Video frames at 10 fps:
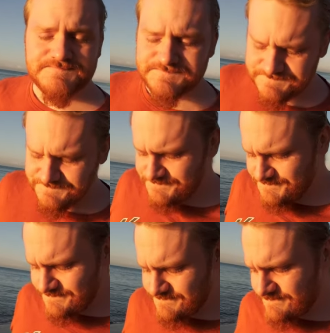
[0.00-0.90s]

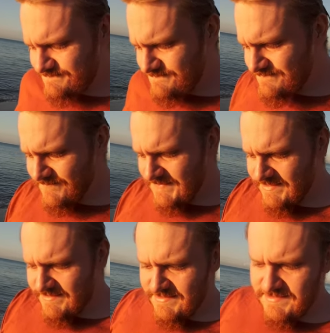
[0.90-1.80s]
(no one is talking)